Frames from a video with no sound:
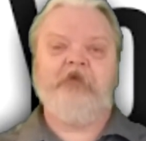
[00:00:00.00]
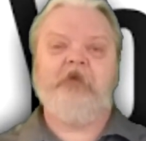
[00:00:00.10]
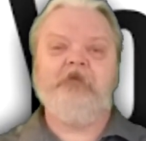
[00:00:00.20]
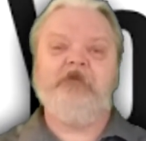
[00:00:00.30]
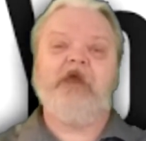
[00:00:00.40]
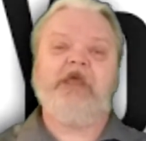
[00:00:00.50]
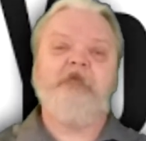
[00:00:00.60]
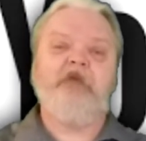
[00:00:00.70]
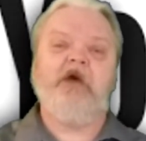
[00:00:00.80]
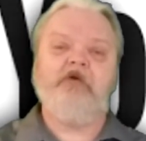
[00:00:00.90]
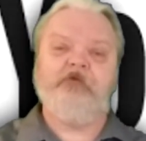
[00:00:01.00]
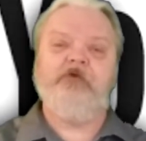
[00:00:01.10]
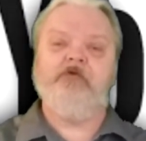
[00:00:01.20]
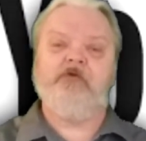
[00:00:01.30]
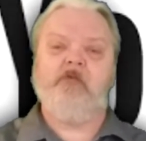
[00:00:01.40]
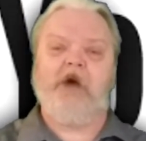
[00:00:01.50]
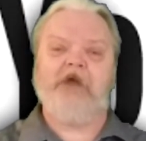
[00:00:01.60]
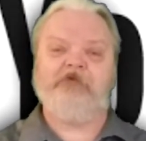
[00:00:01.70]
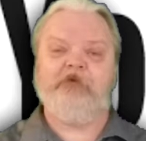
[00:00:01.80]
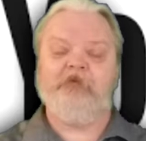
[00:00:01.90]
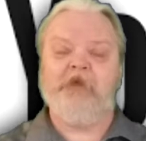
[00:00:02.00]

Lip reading: Something that compels you to watch it.